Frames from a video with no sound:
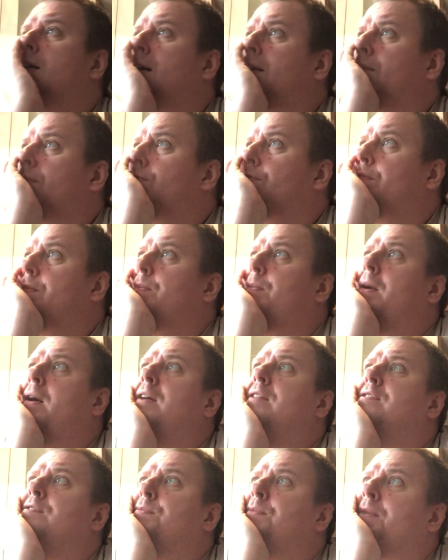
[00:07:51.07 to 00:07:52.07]
of
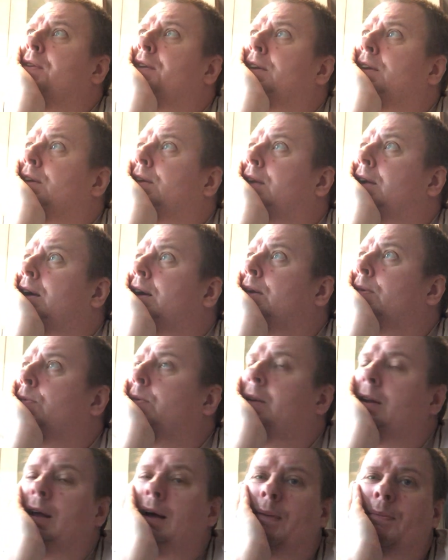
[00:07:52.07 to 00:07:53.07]
reminds me like
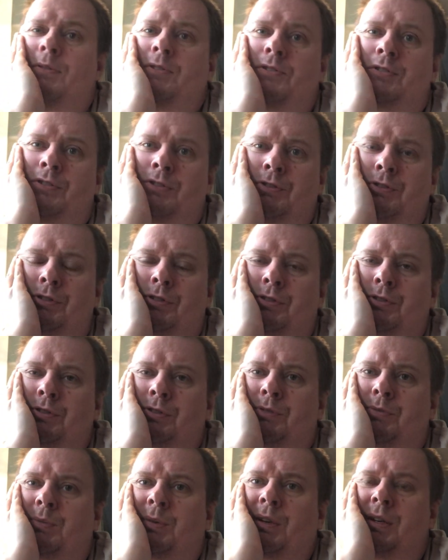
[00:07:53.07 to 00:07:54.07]
what happened to
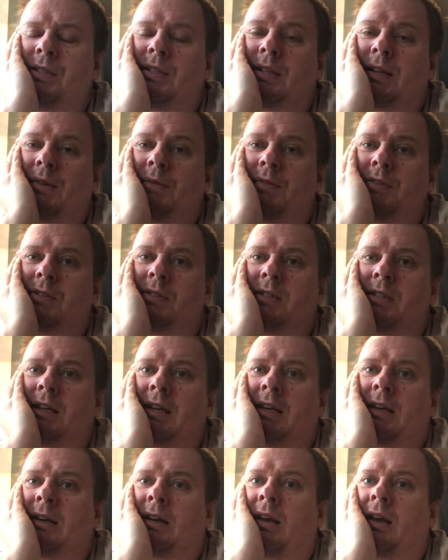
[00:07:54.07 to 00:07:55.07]
Judas Priest after
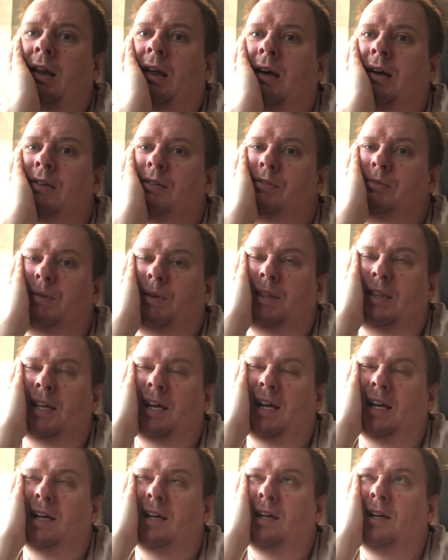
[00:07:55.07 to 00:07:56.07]
Stained Class when
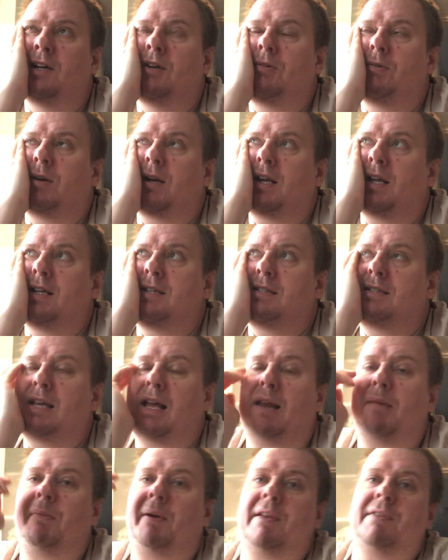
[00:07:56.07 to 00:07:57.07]
they released
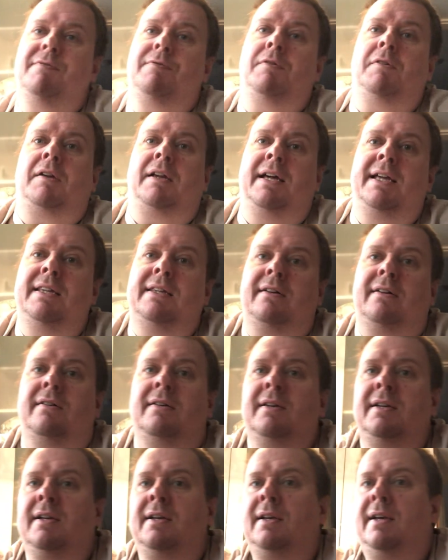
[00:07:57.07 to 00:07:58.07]
Hellbent for Leather.
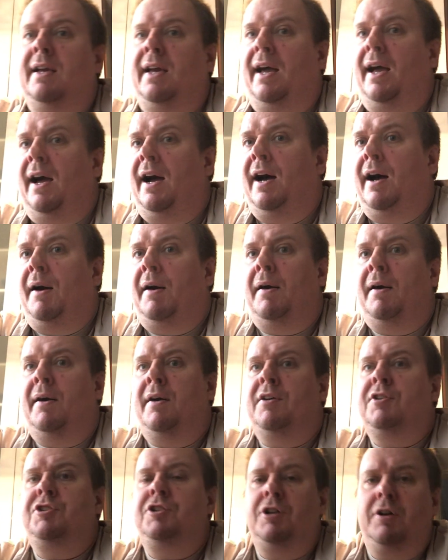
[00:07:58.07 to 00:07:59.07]

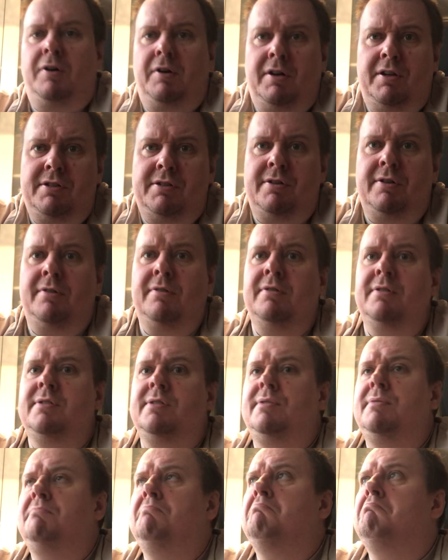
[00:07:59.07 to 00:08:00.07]
Shorter songs,